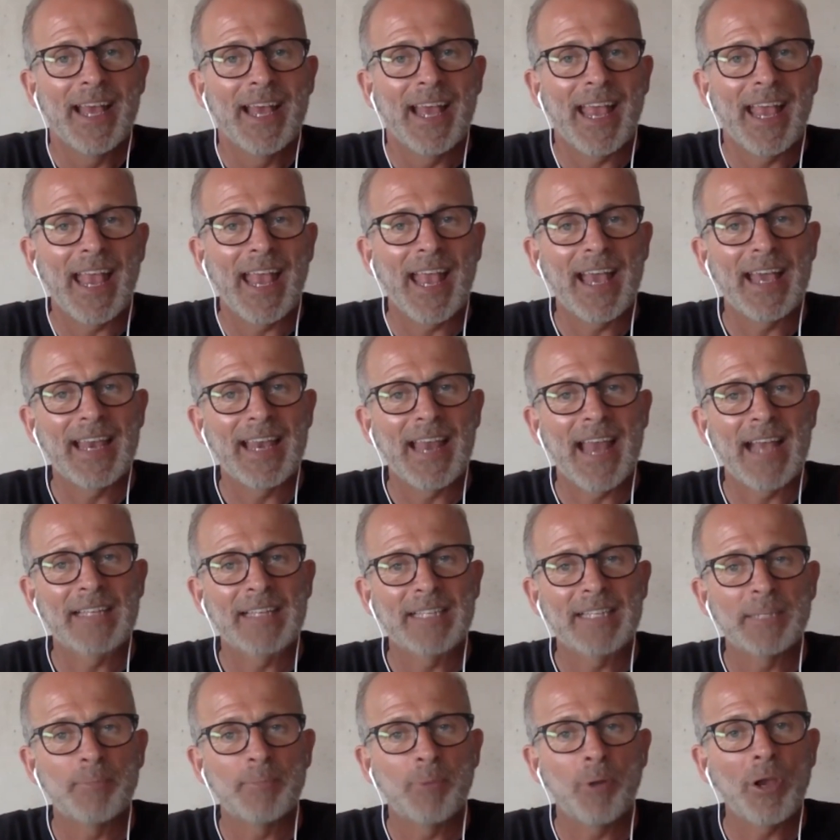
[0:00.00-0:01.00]
And as
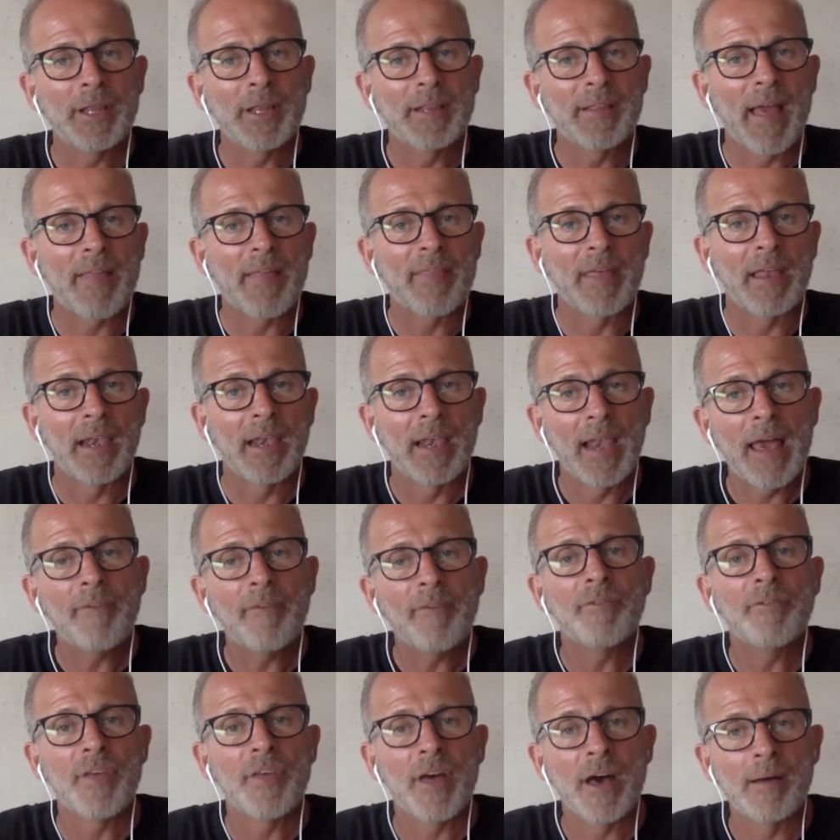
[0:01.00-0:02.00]
he's pulling that, the
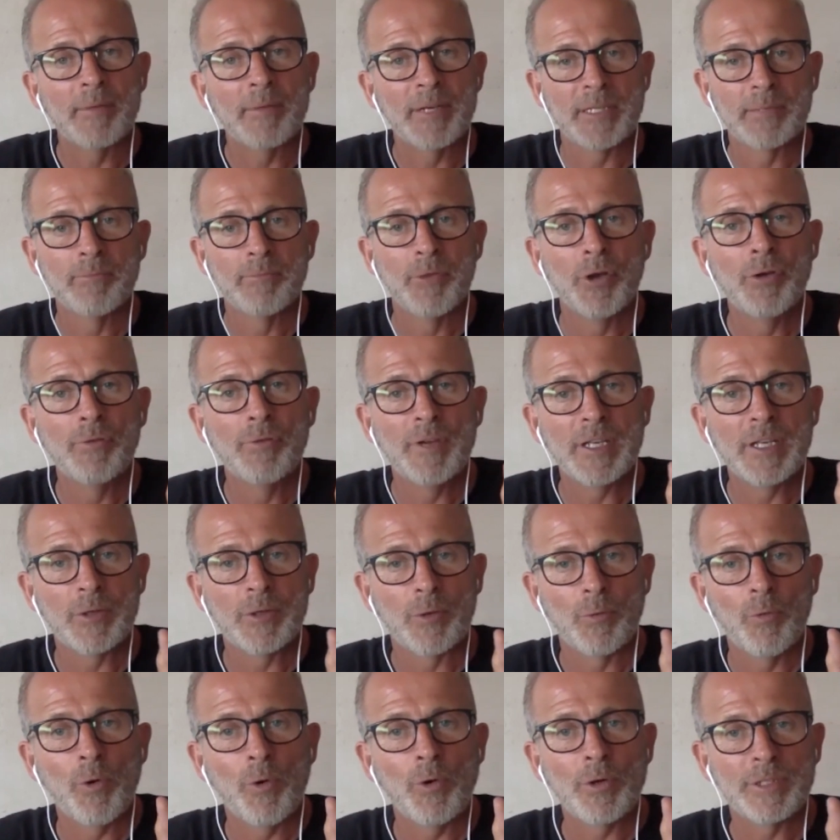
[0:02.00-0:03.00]
left thumb is moving
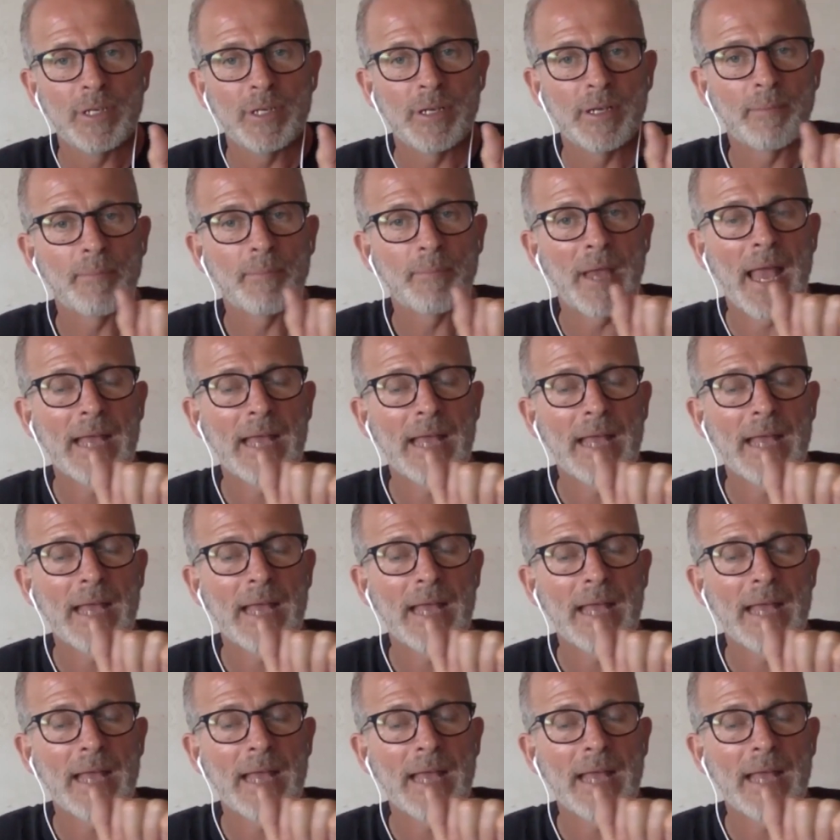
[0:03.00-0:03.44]
towards it.